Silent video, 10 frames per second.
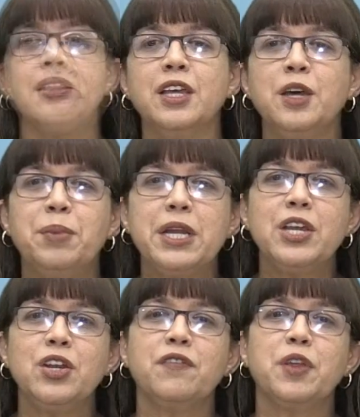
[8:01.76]
The
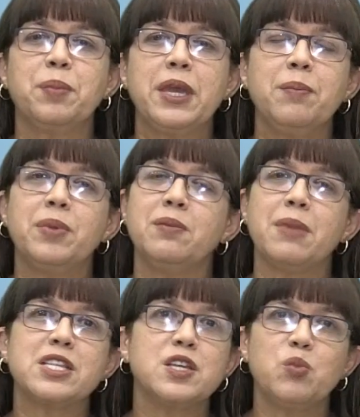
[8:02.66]
opinion of the people
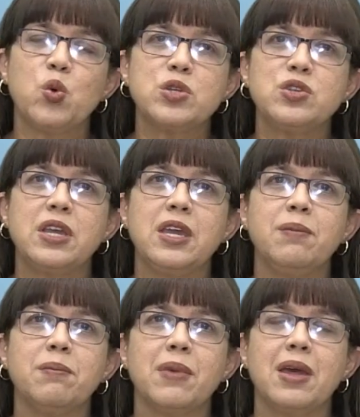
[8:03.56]
mattered more to
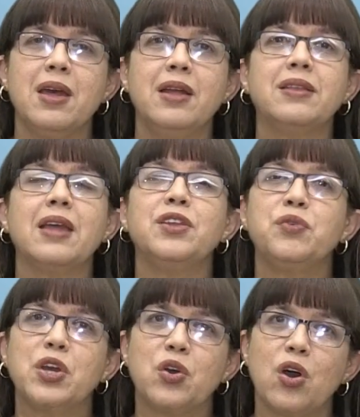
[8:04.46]
him than the
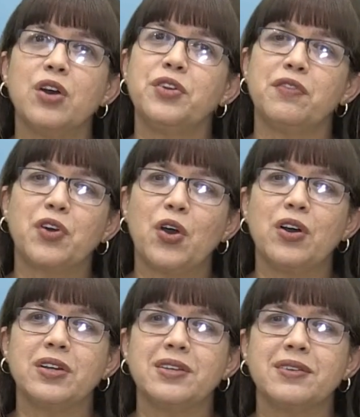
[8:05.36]
regard of
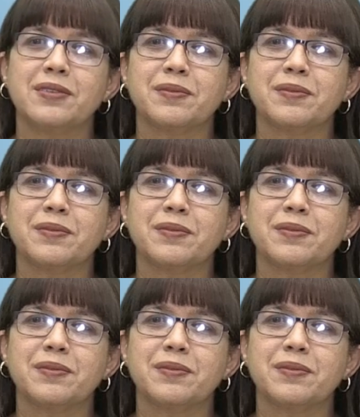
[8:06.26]
God.